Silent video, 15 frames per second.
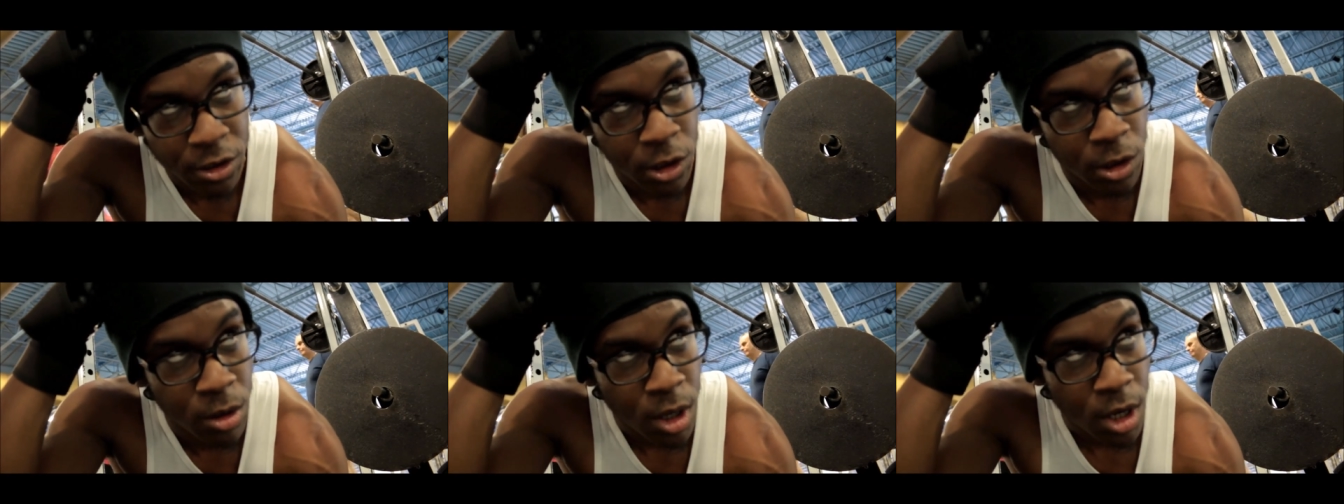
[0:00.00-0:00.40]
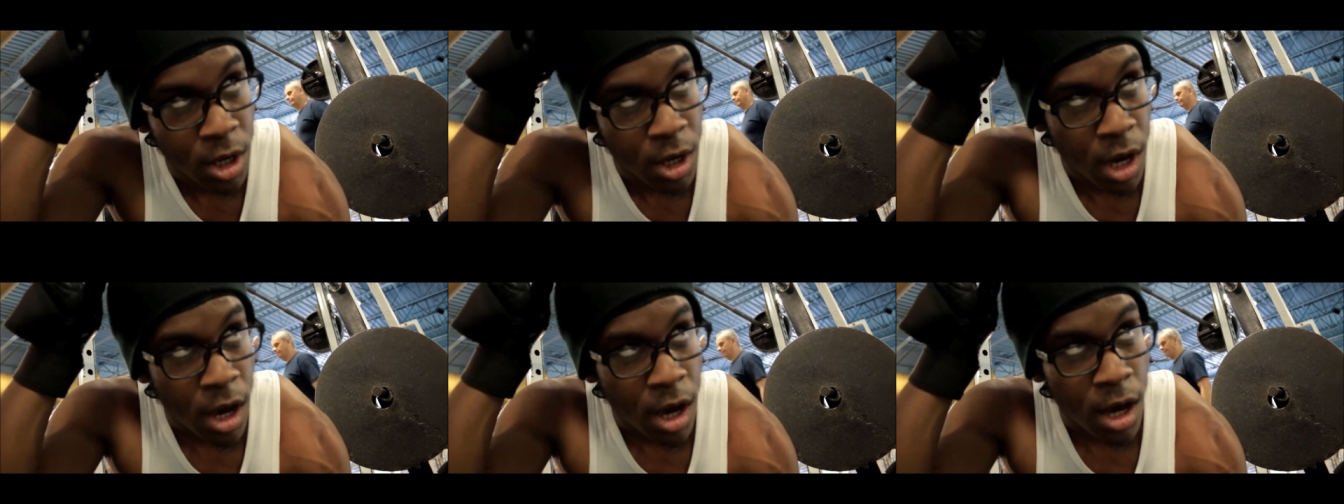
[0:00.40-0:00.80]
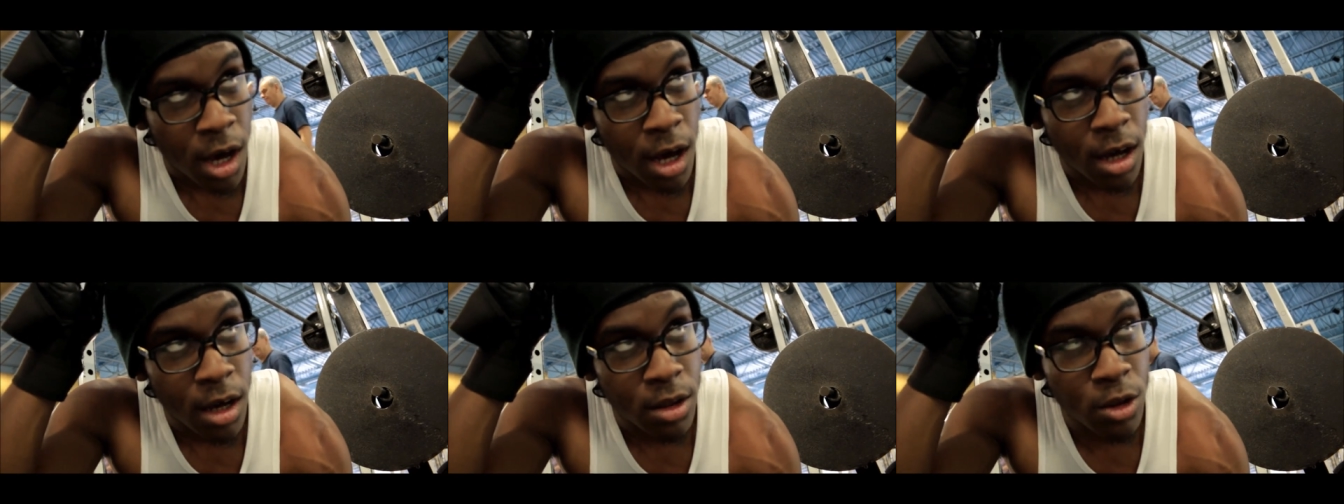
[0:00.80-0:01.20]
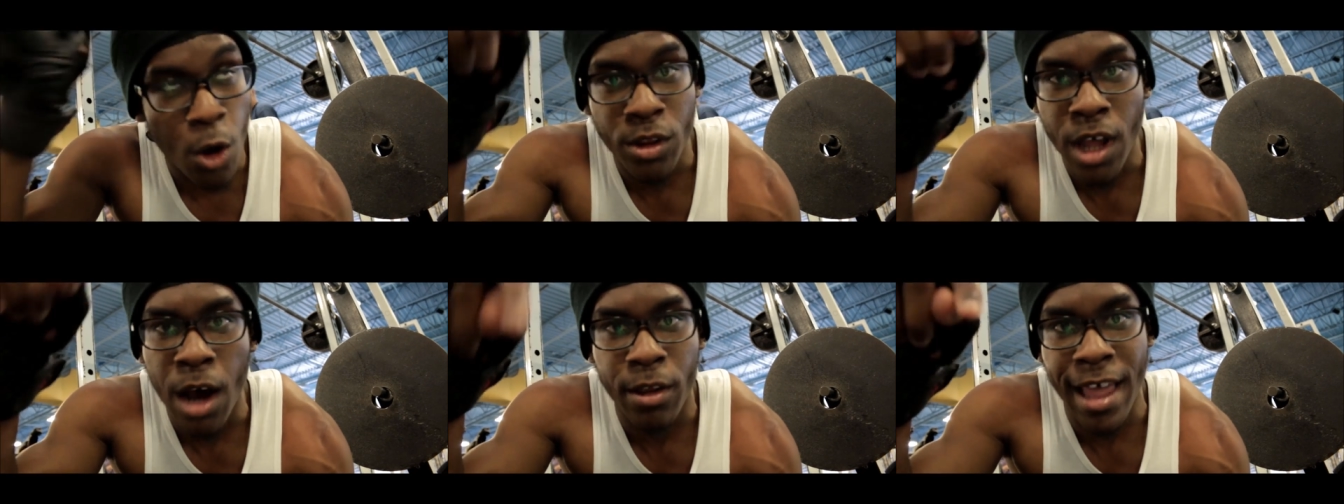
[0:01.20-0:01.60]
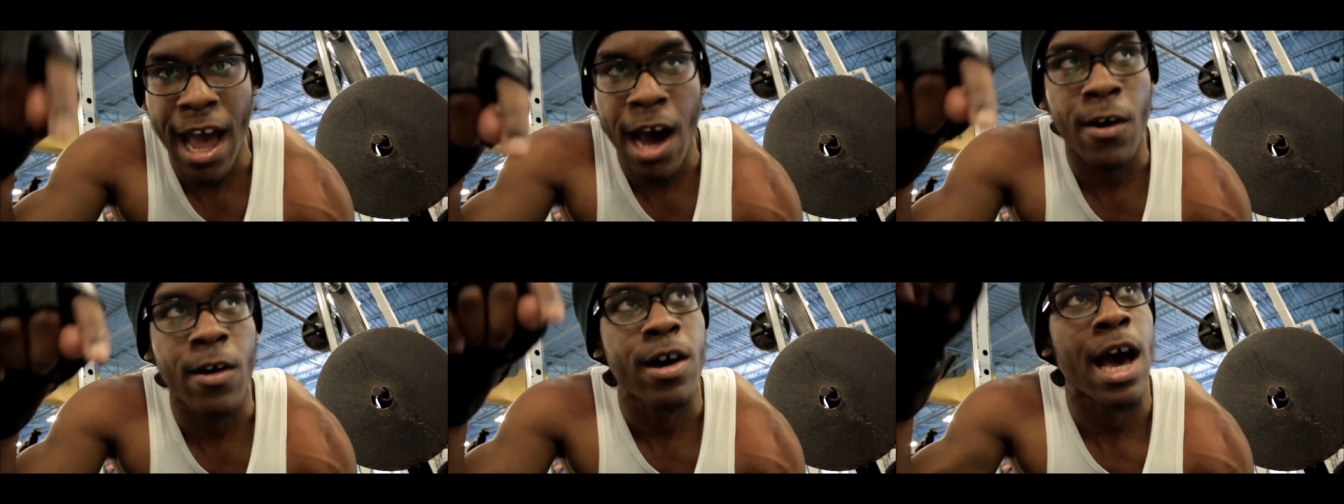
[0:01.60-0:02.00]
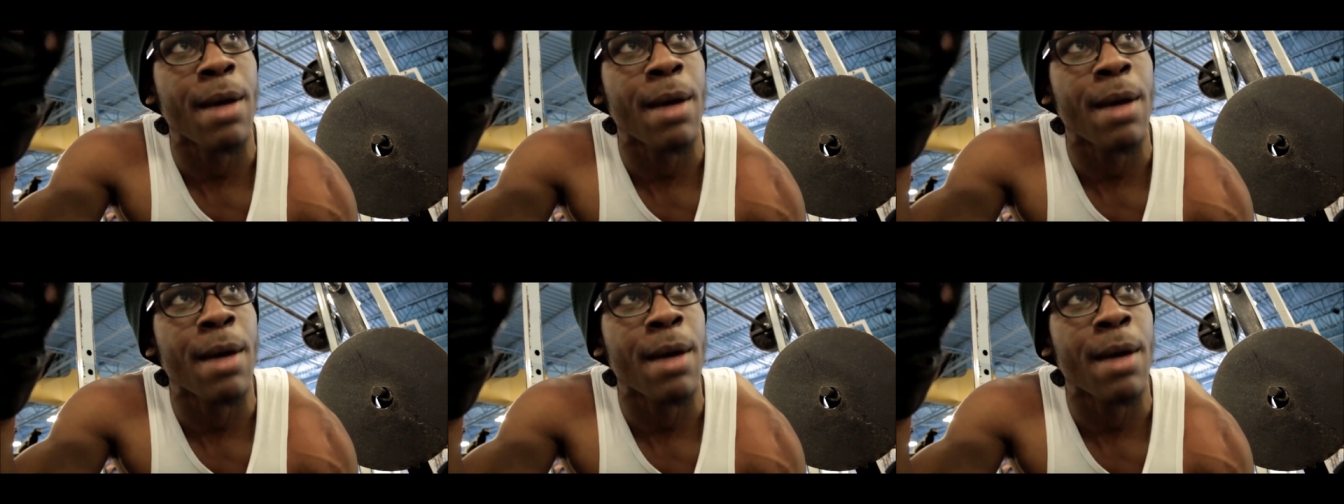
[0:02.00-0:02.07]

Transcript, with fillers: So no, not now.